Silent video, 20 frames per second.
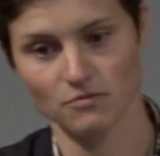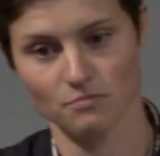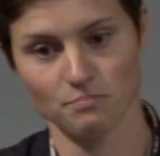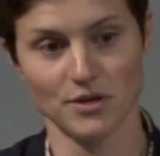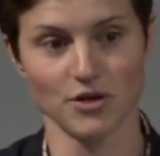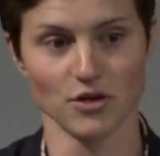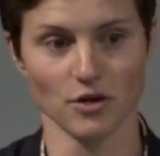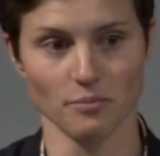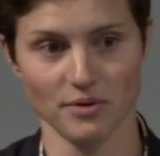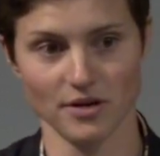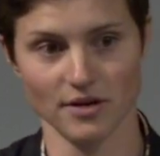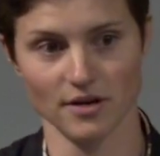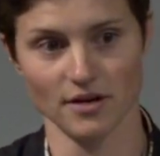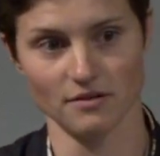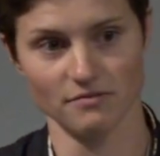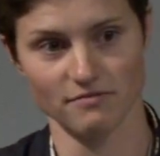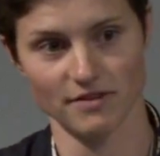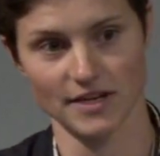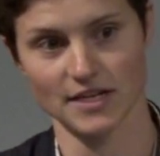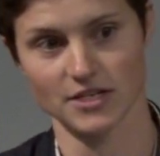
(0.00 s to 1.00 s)
peer-to-peer um,
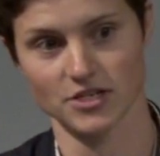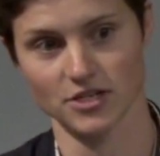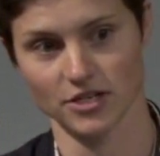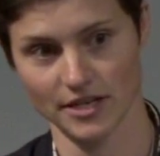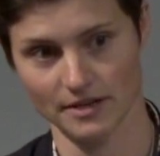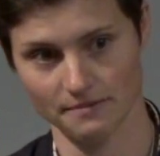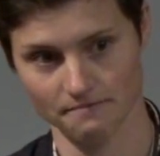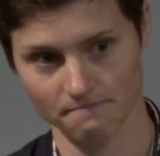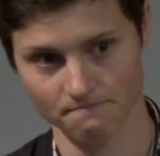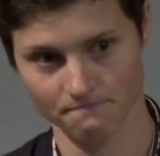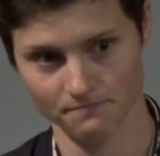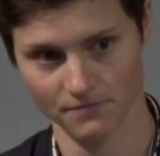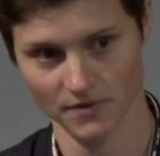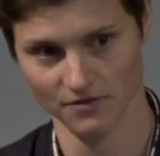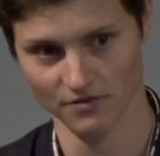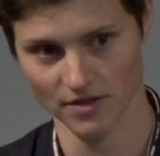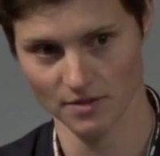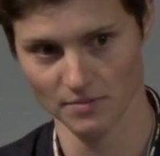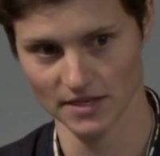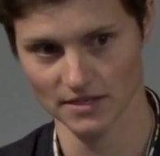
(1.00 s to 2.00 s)
-peer financially,
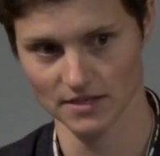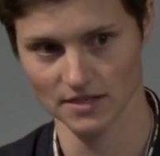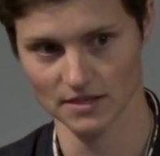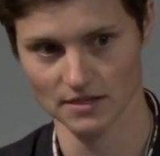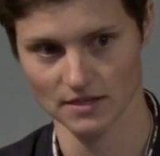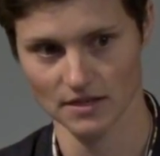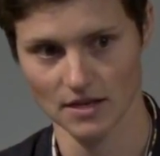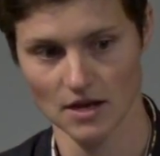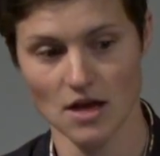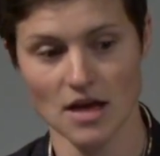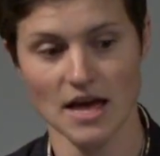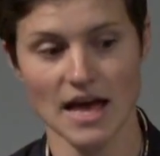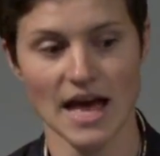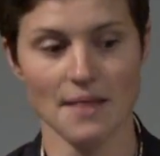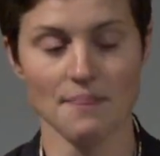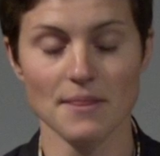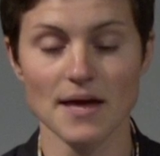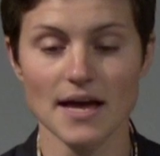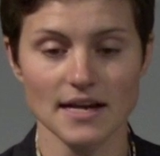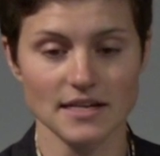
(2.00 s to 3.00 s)
if that makes sense.
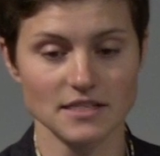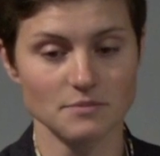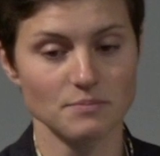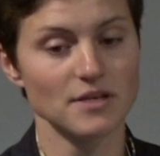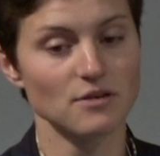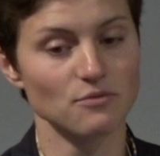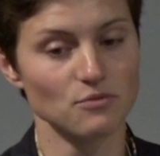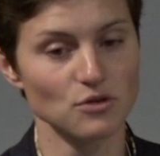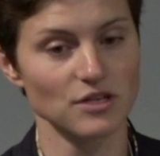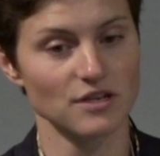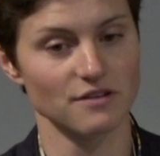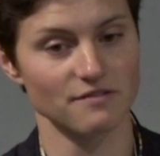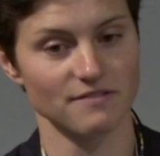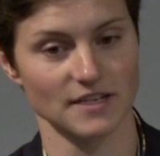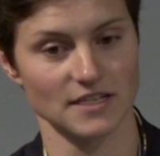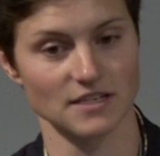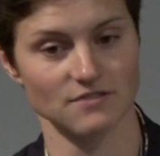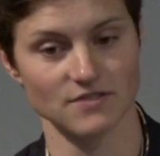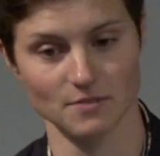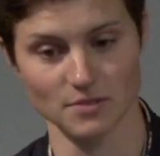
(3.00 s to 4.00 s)
And that has been a really
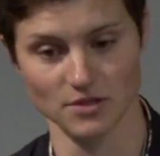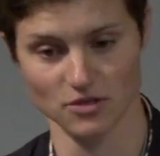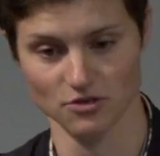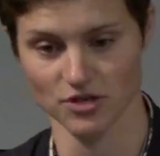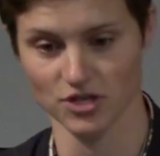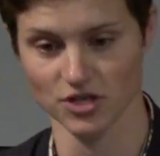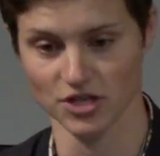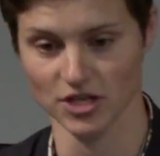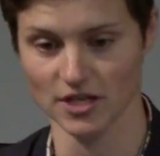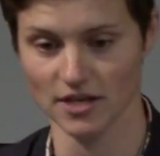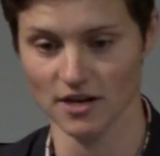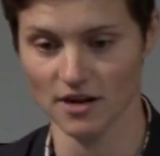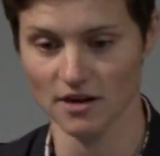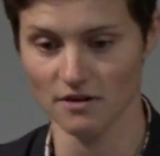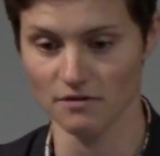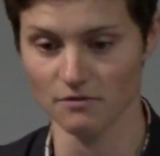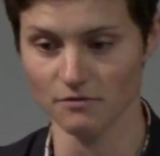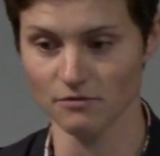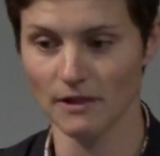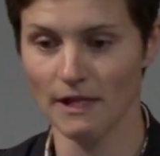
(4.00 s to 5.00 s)
effective demonstration
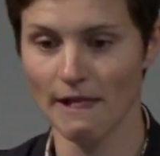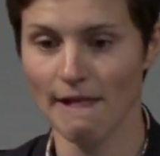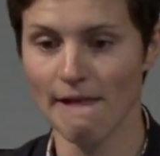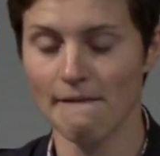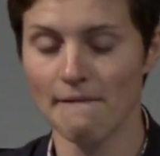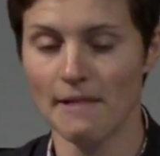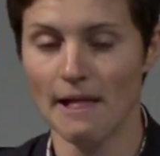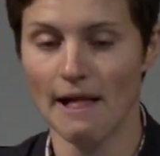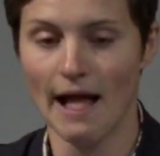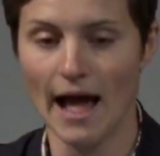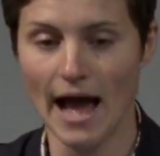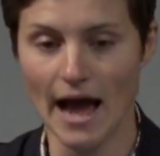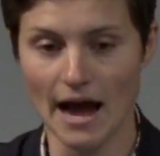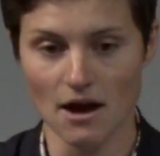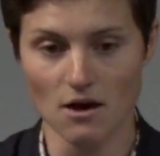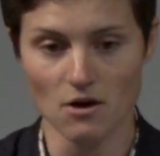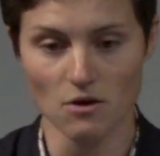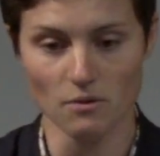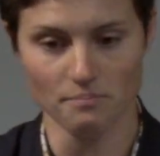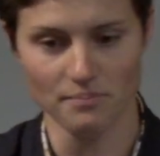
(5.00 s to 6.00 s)
of
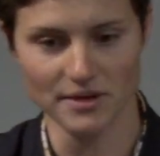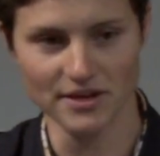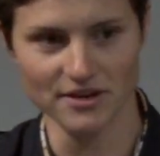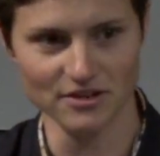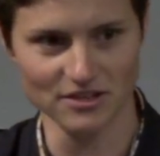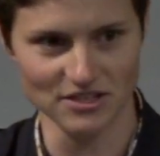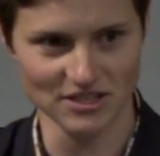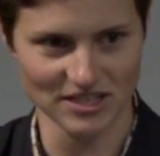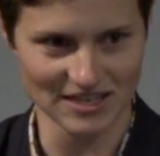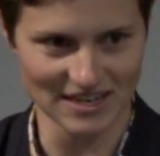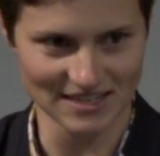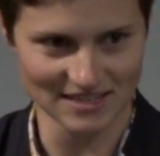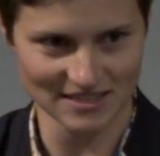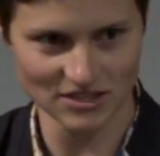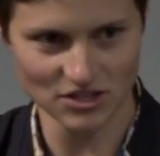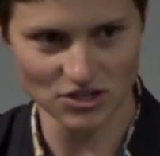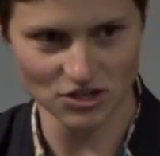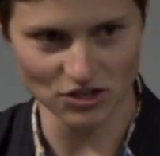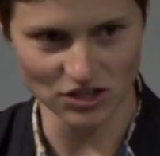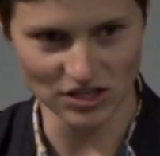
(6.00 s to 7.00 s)
how peers can
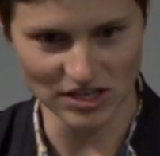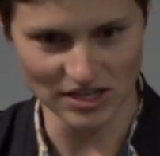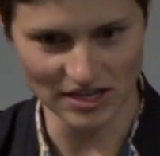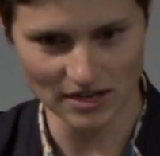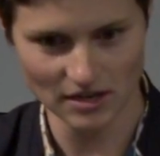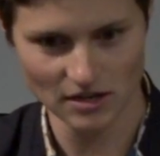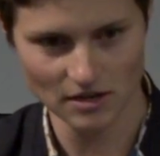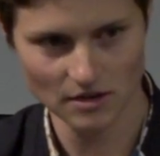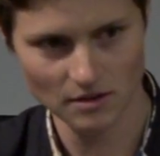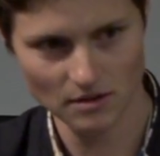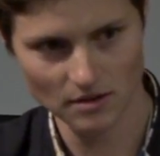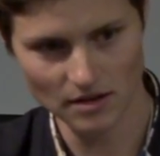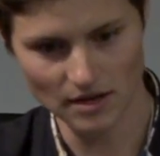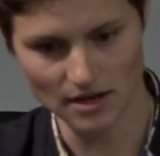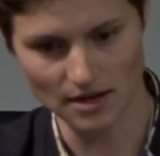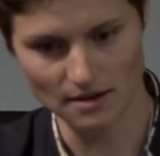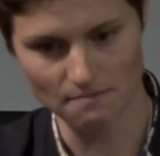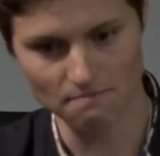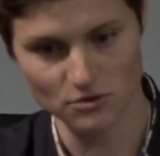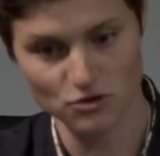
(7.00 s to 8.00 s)
essentially
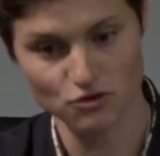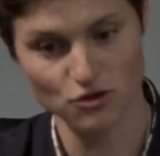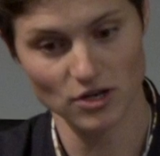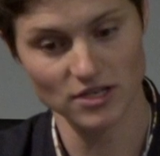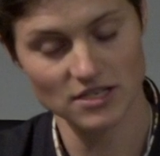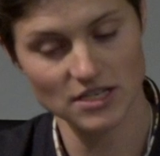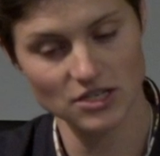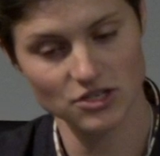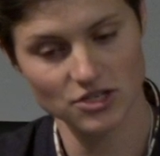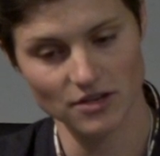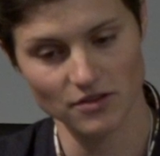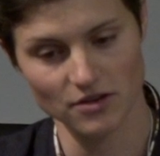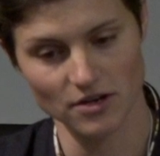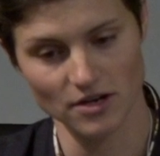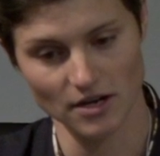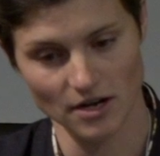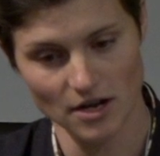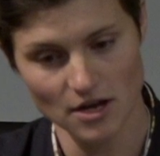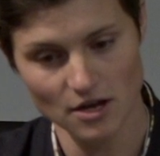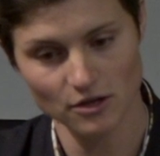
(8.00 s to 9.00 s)
Um, trust each other,
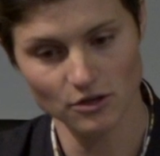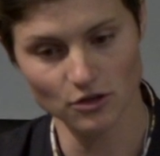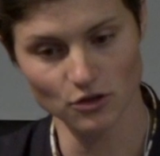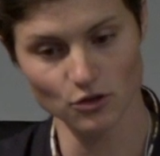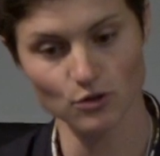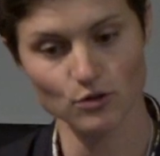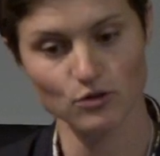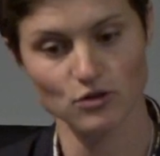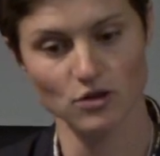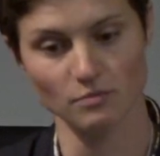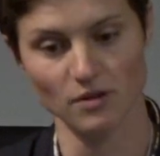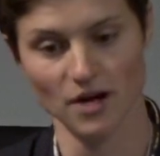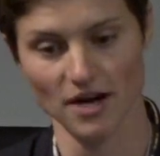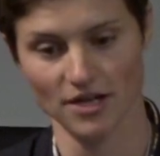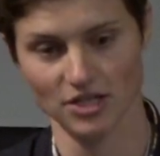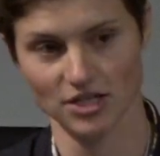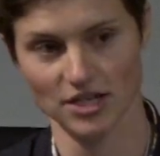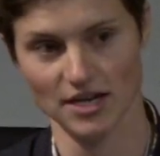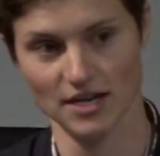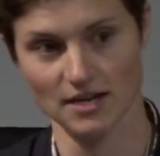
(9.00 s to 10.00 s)
use the
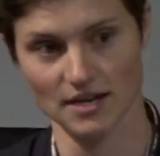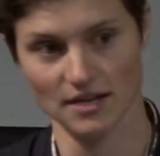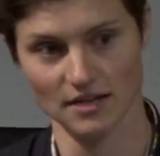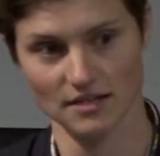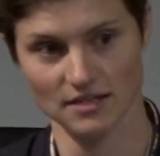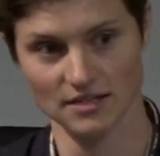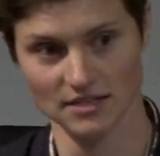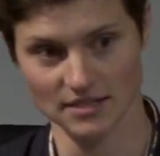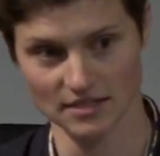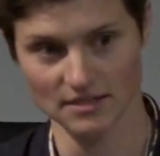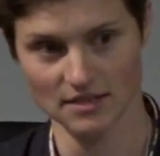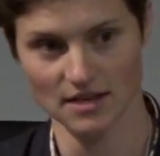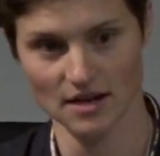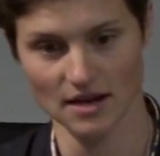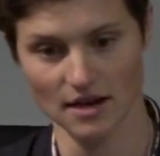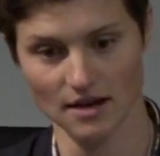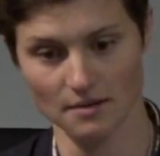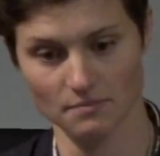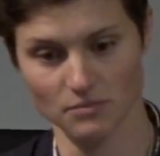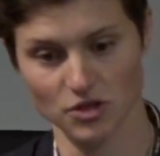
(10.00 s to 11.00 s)
blockchain
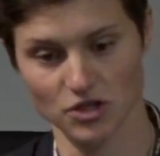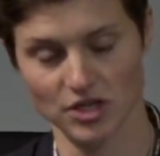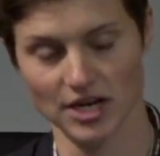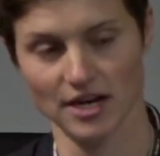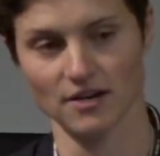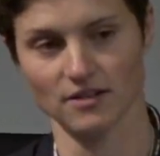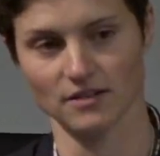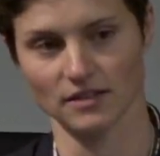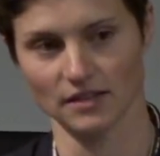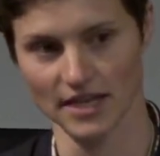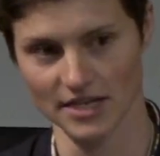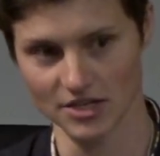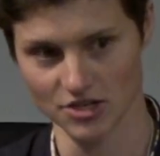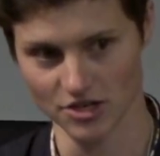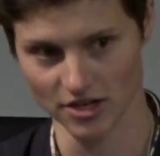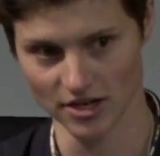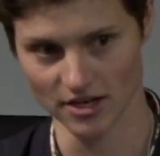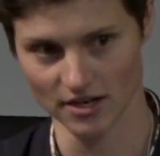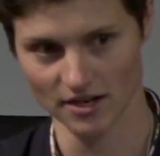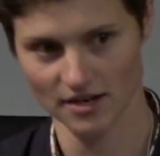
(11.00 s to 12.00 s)
um, shared
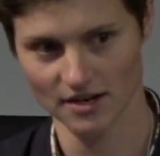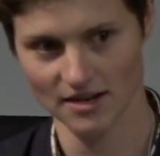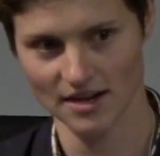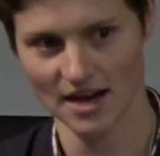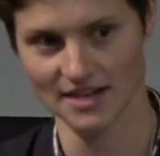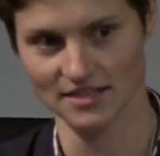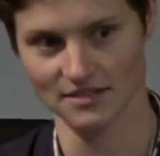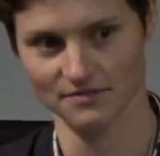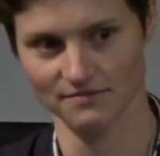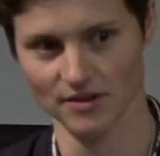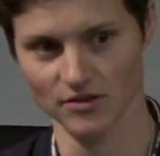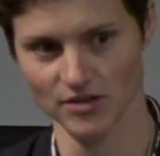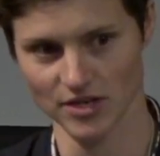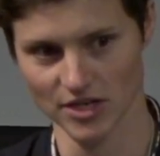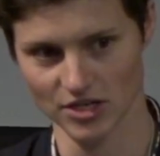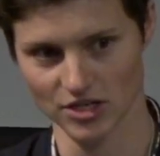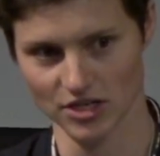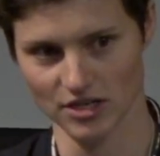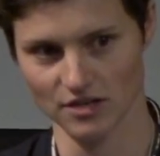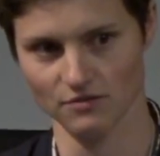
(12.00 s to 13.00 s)
ledger as a
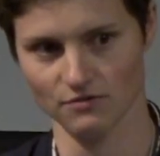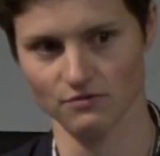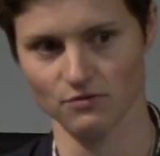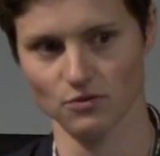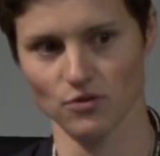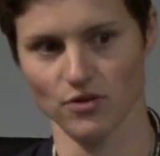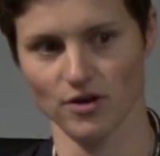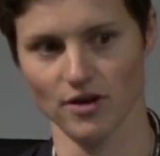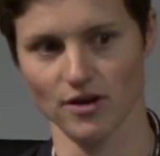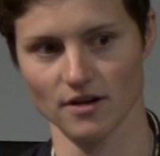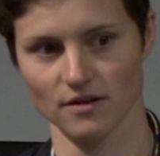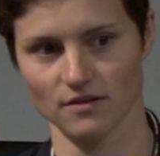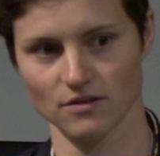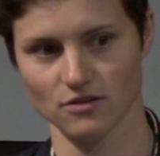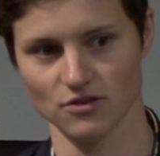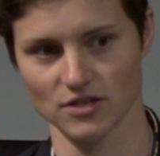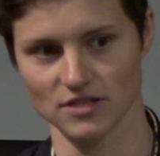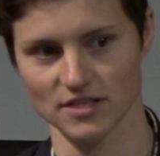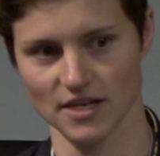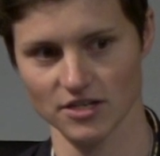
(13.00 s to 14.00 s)
foundation for their
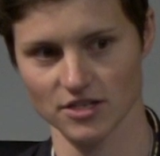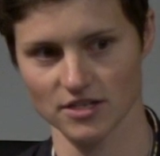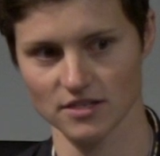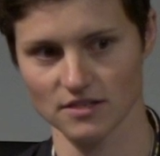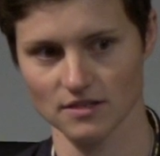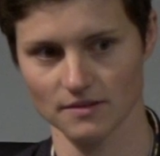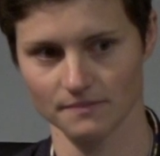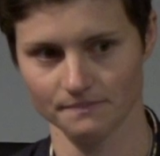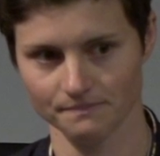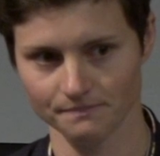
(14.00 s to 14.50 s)
transactions.